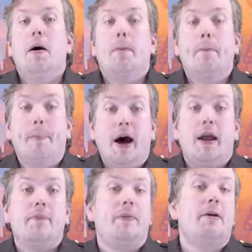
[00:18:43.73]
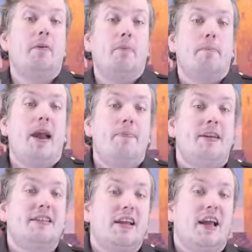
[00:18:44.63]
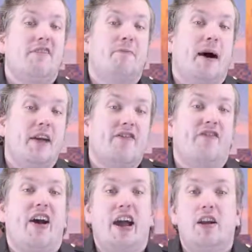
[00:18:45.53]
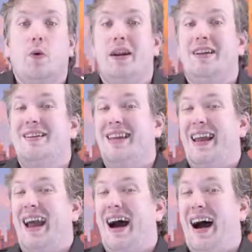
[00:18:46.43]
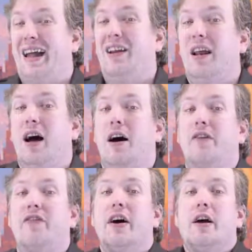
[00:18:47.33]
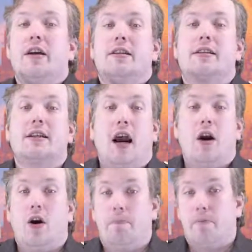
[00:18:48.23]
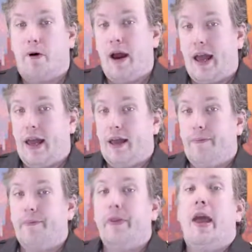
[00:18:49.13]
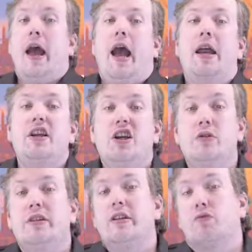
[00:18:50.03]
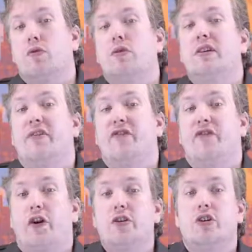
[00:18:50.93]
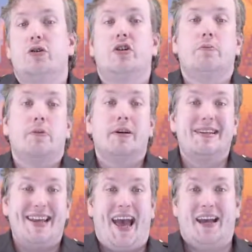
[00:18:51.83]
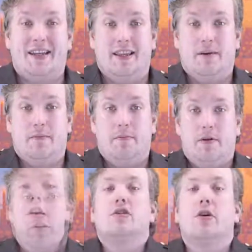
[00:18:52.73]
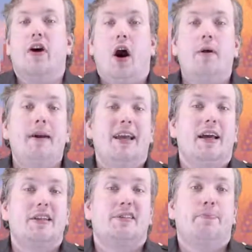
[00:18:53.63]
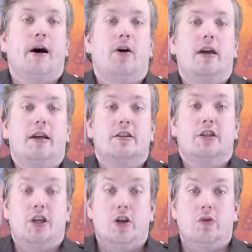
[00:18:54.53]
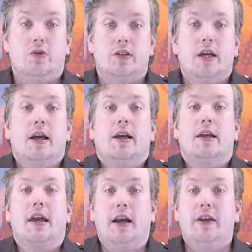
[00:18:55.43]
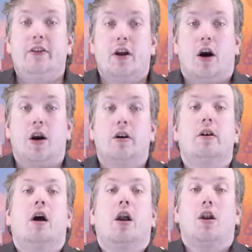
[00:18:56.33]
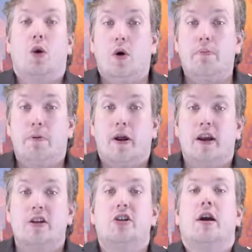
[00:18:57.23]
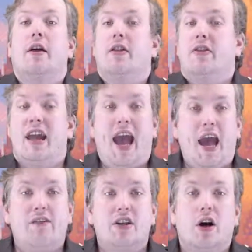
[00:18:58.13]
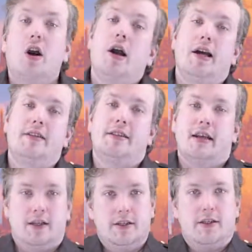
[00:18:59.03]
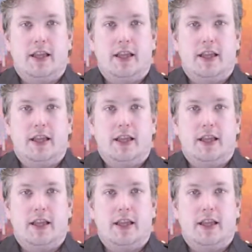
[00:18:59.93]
But people may be saved by evacuating the Isle of Skara Brae and using the runes of virtue to protect them. So the Armageddon spell is used, killing the Guardian, Lord British, the Avatar ascends to